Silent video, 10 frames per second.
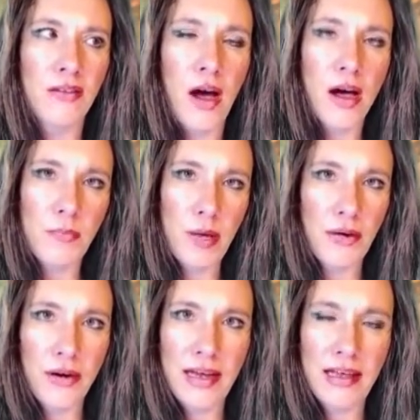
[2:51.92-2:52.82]
time
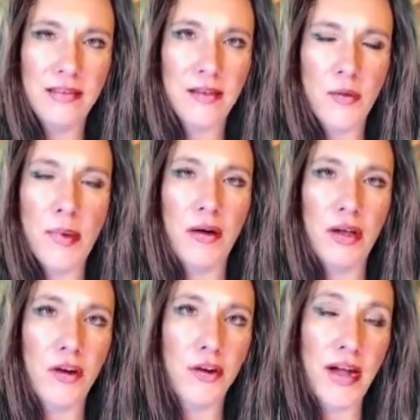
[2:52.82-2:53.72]
periods of about a
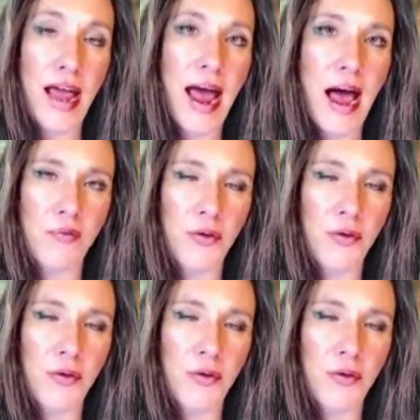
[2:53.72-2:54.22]
year and a half